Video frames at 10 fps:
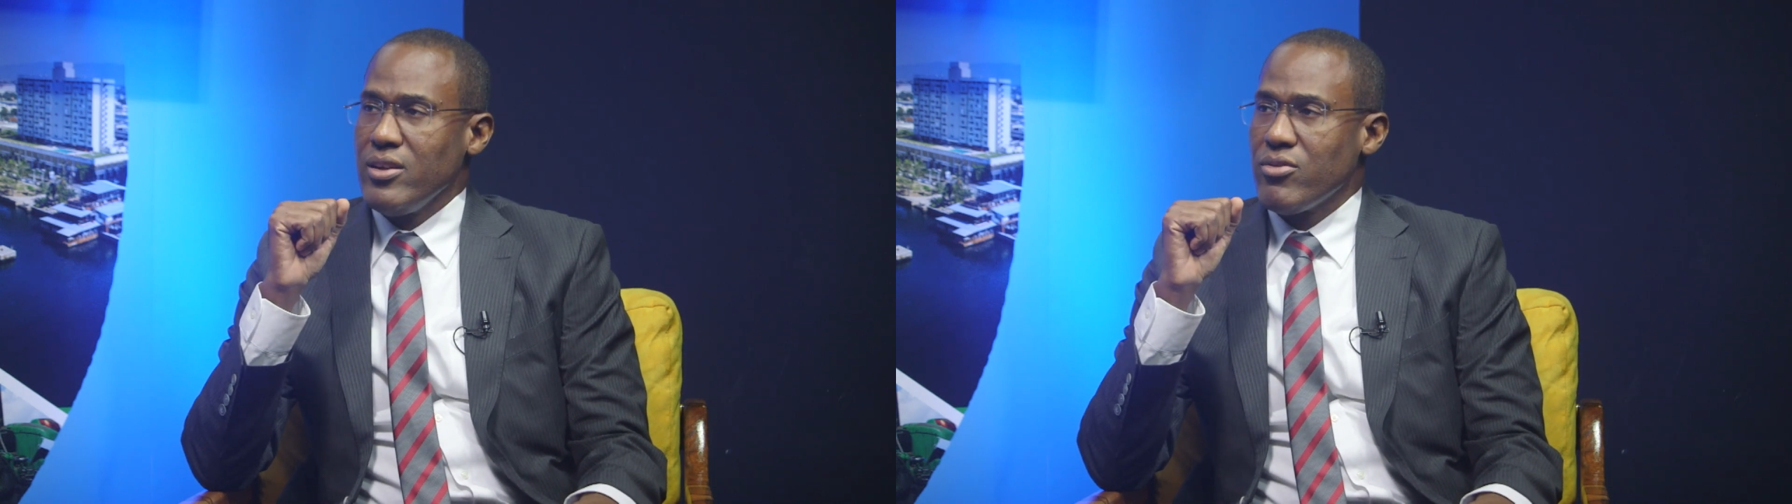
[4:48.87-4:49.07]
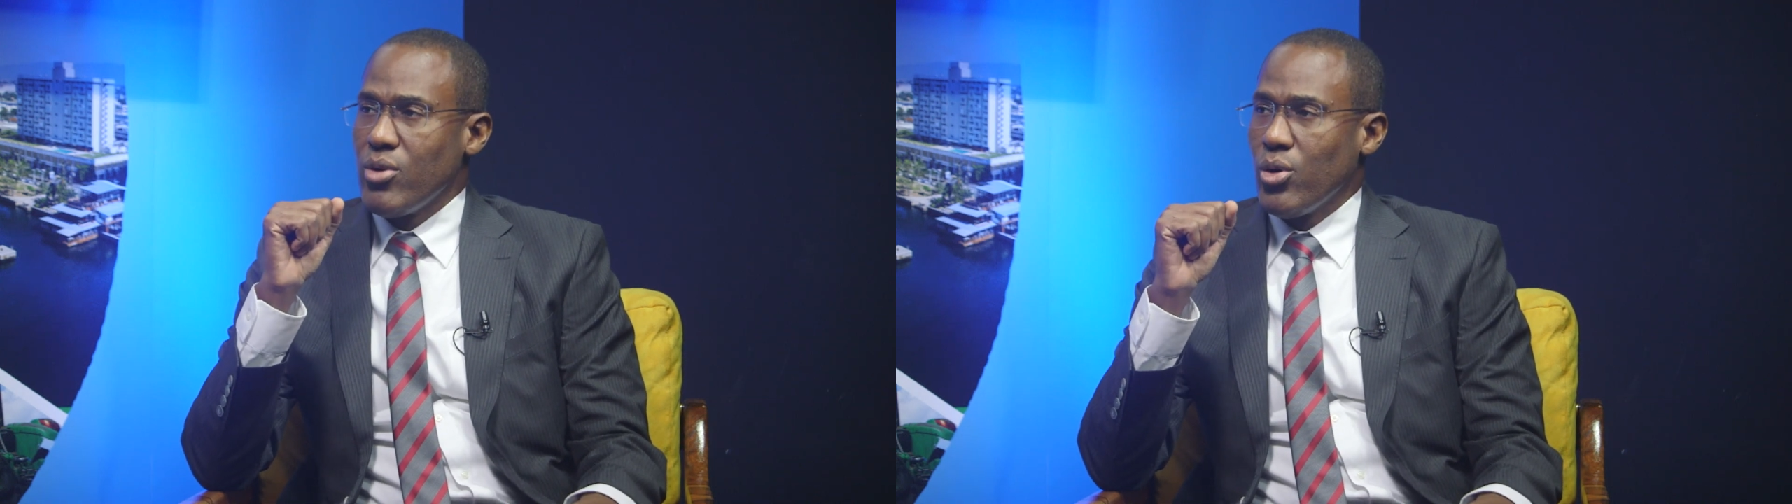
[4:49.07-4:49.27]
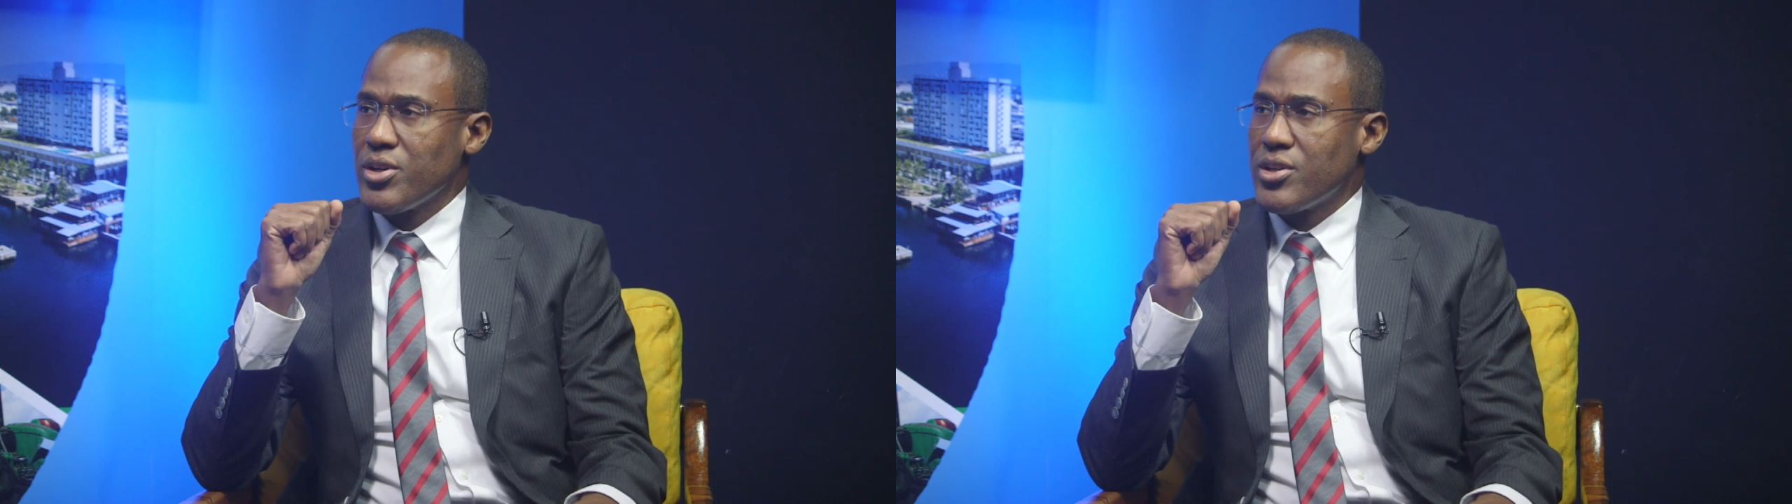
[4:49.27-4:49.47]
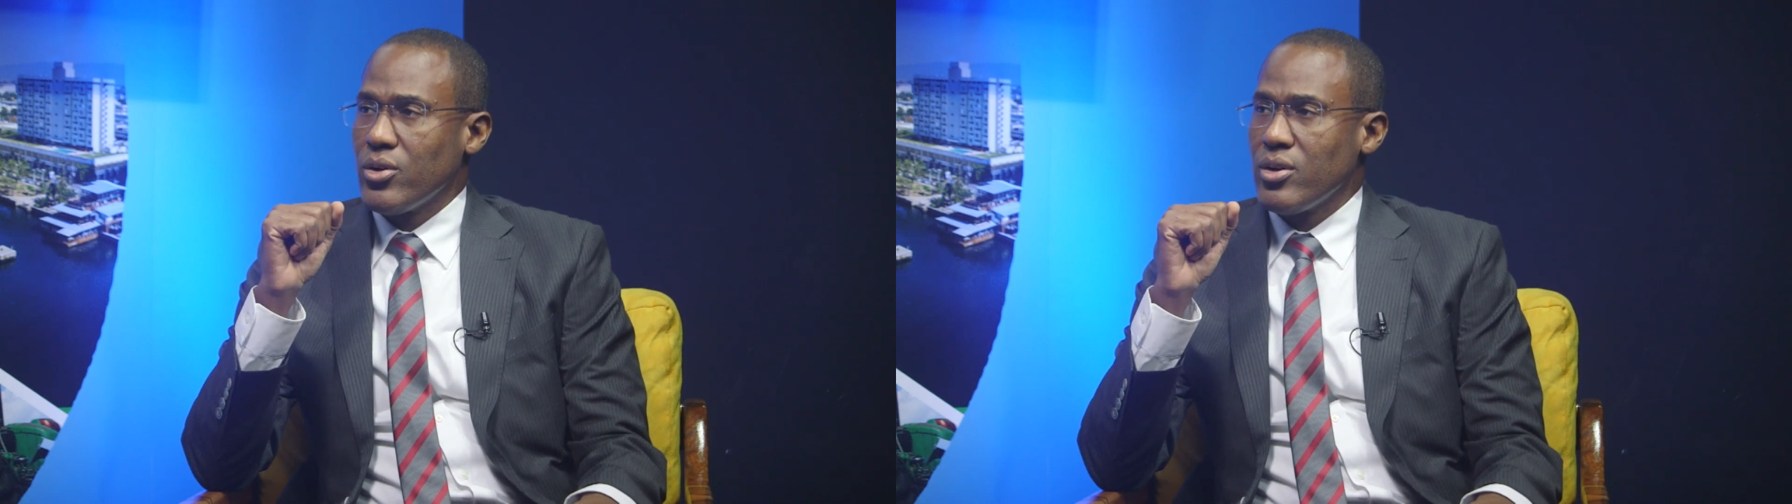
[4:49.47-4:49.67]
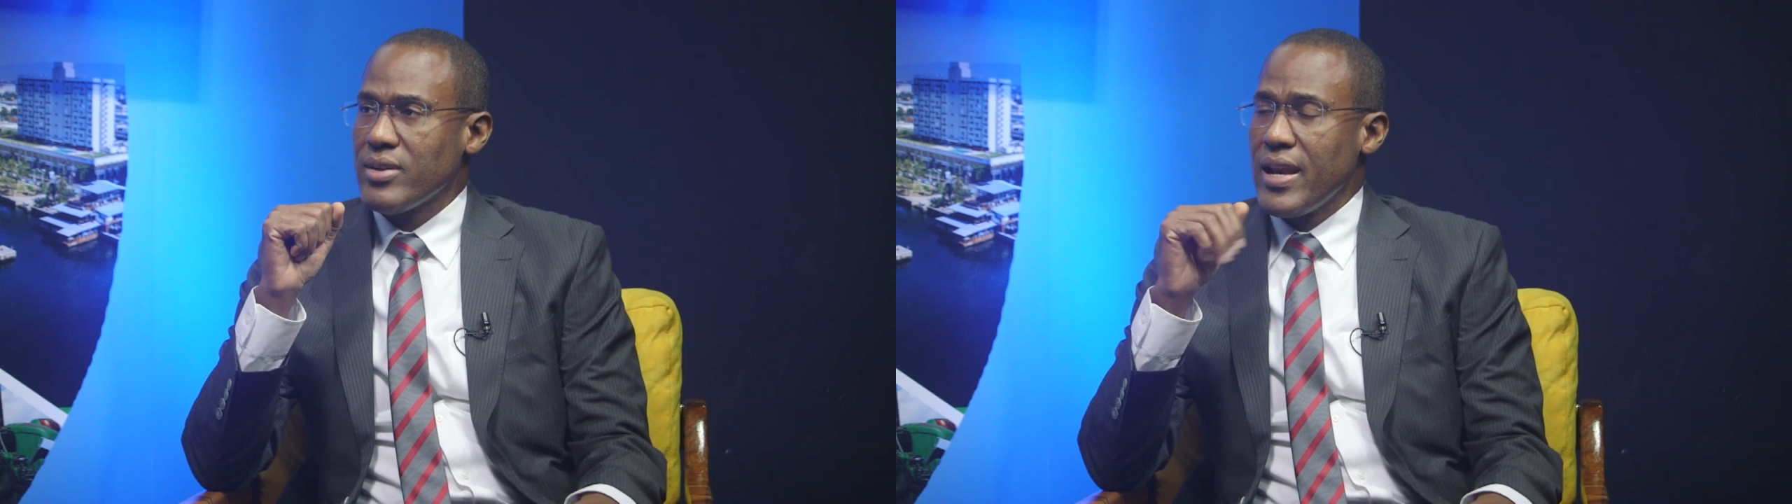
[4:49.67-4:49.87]

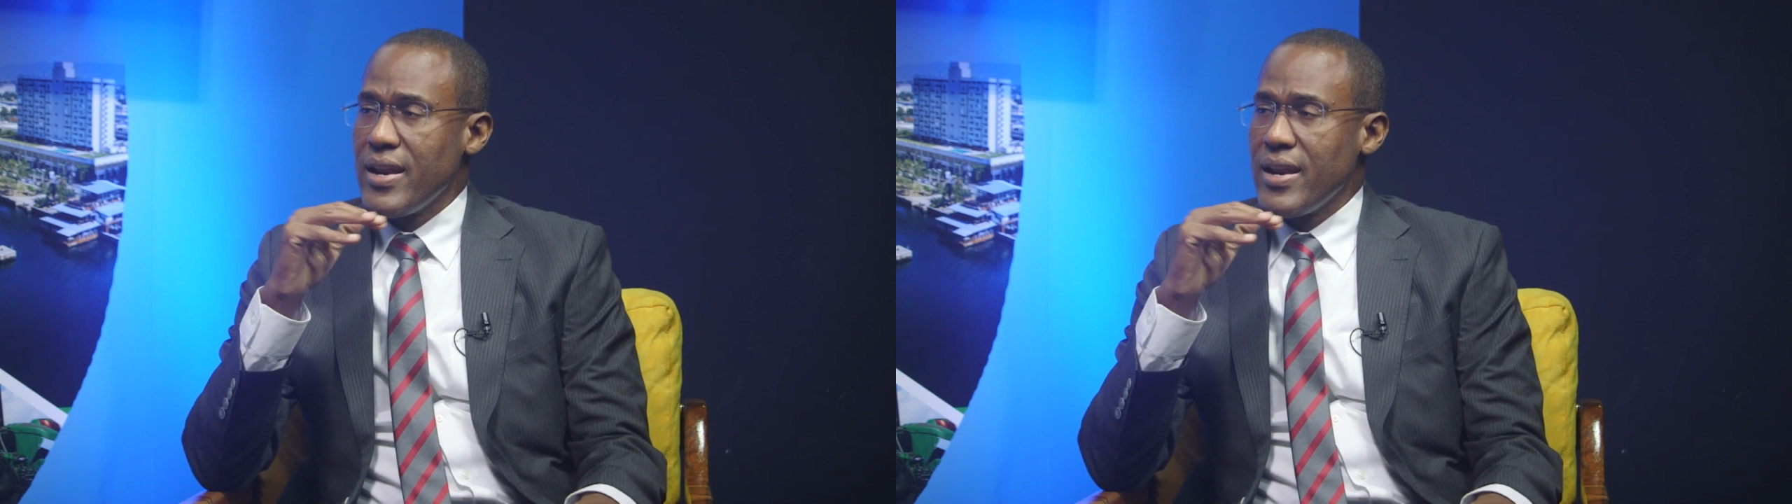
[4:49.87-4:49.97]
roadshows and